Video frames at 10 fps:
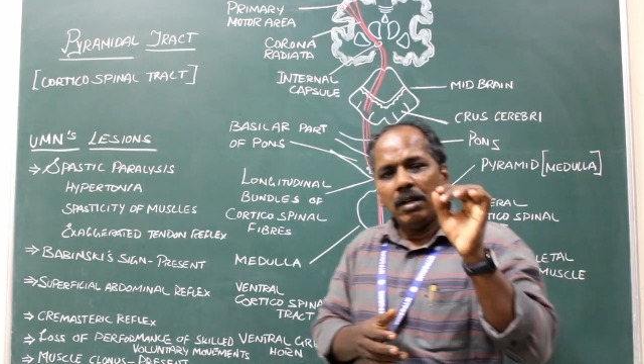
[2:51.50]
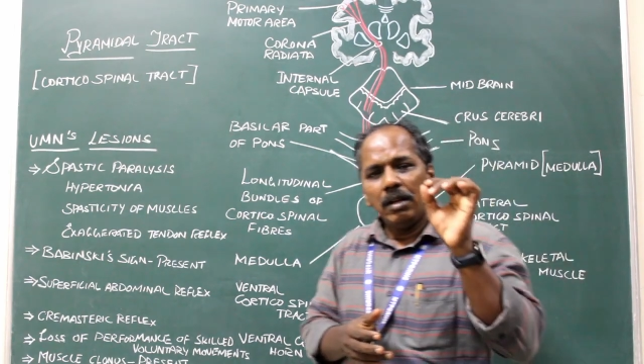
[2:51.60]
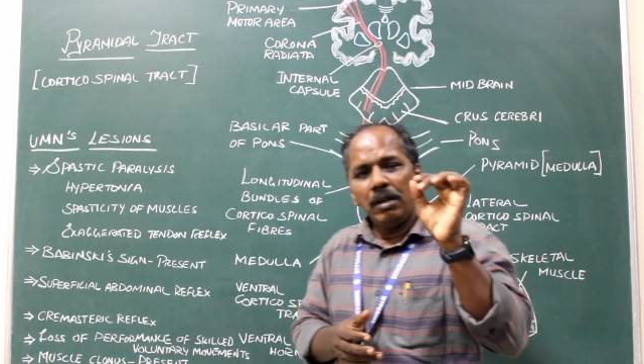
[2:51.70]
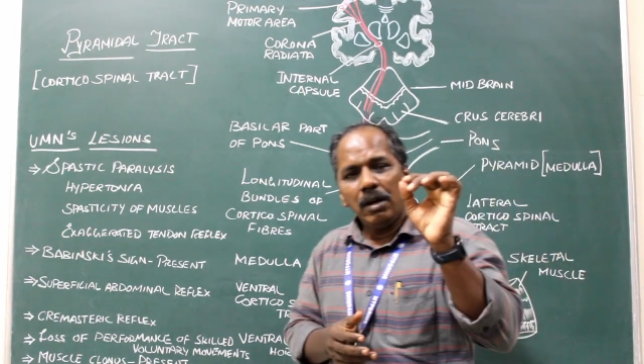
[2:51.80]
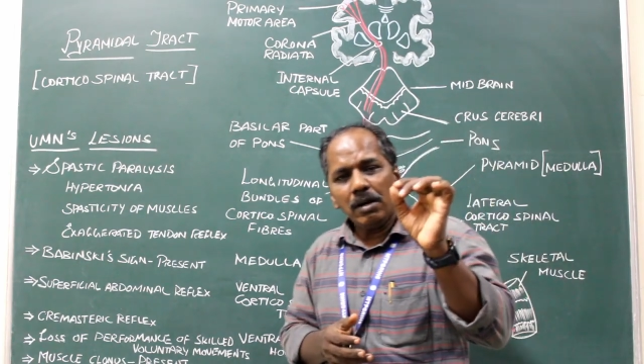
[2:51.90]

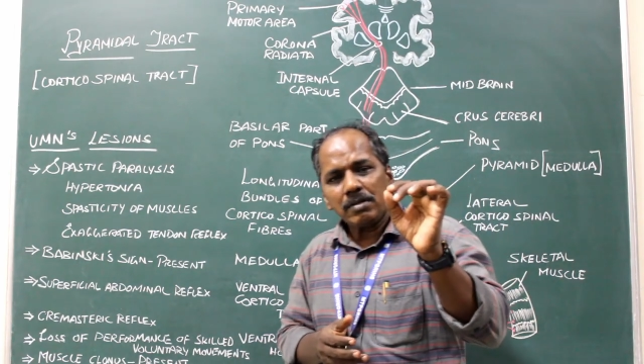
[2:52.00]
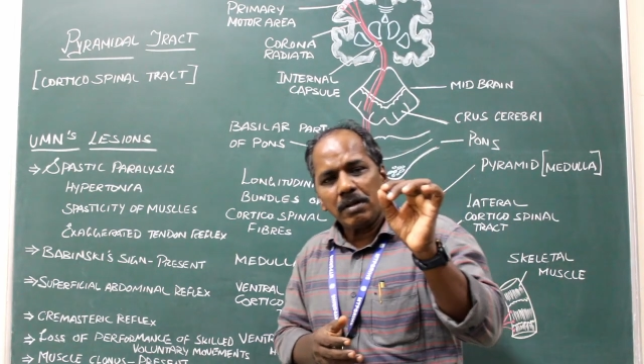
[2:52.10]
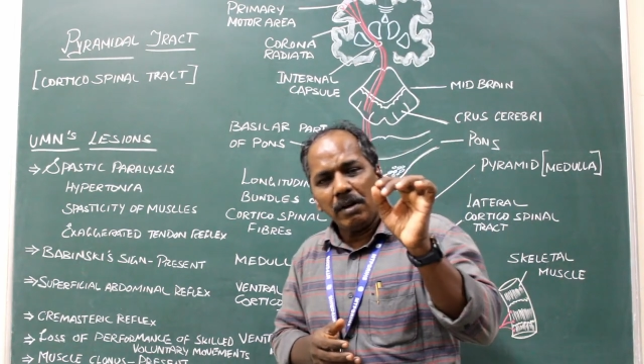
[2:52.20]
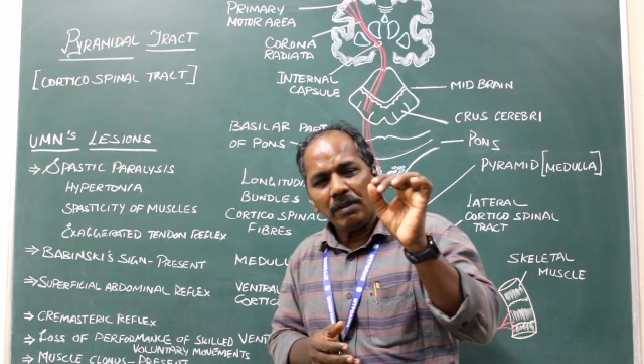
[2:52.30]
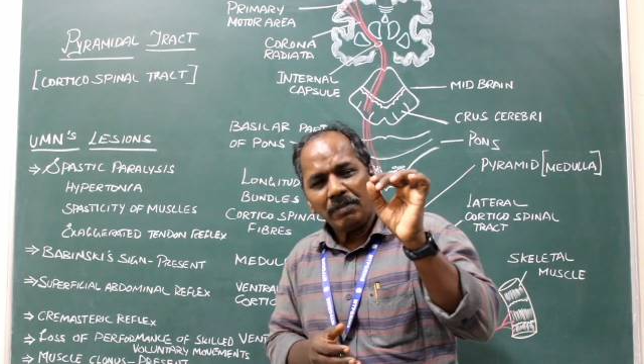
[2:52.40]
Loss
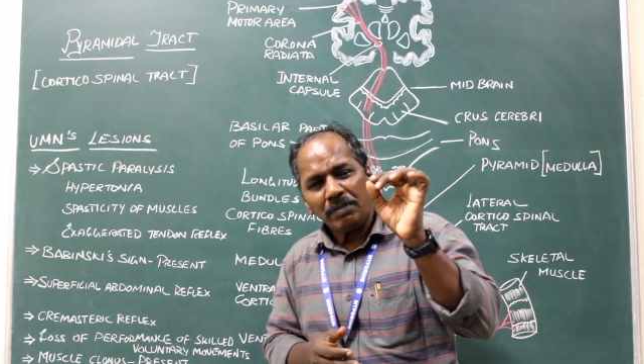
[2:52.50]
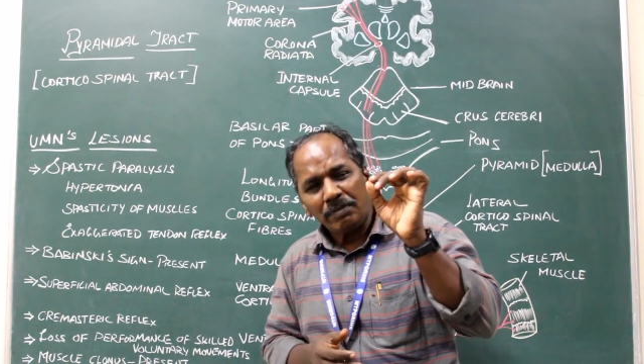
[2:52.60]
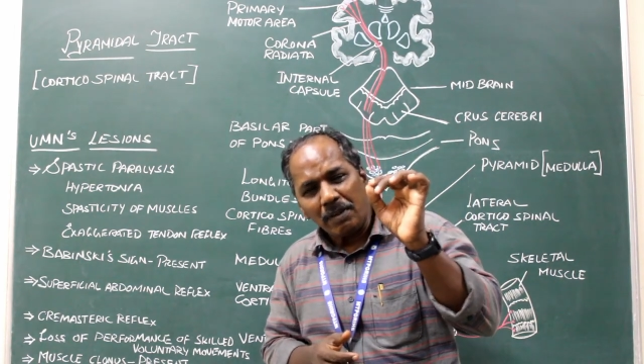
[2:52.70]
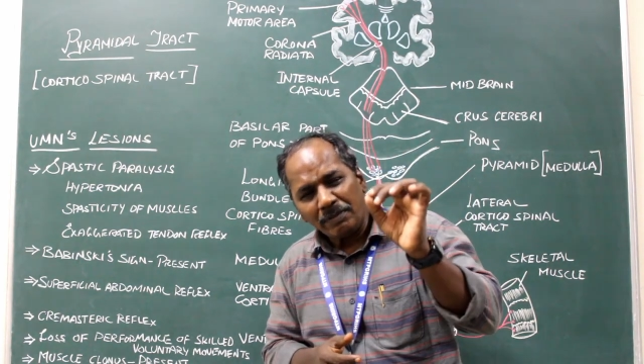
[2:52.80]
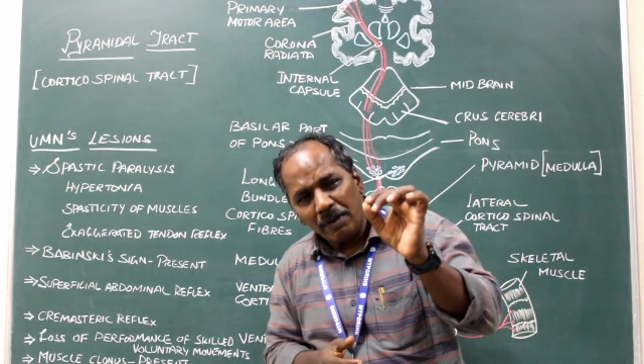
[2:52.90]
of
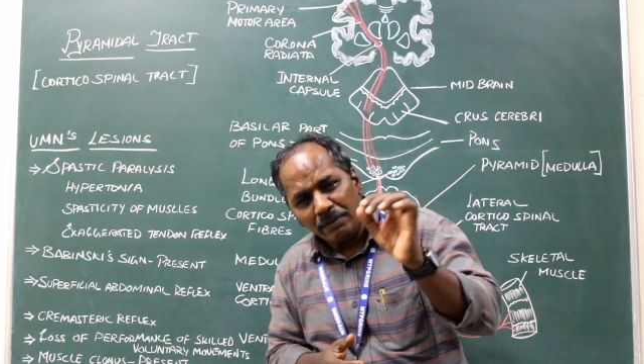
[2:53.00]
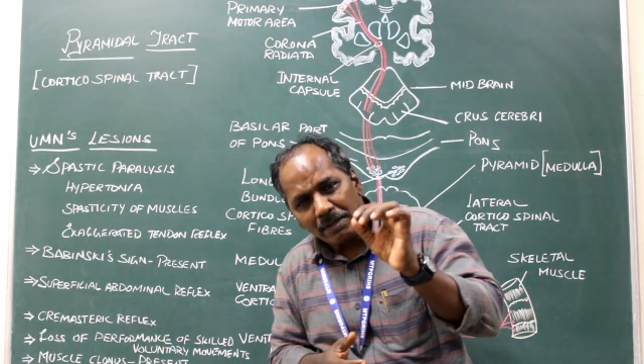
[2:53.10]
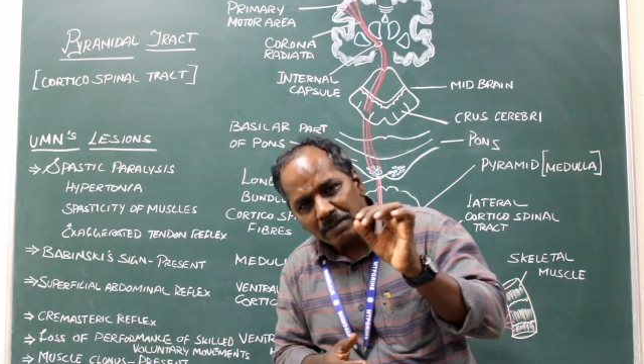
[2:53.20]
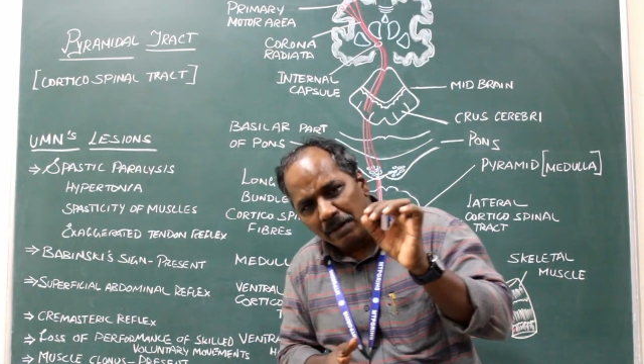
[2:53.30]
performance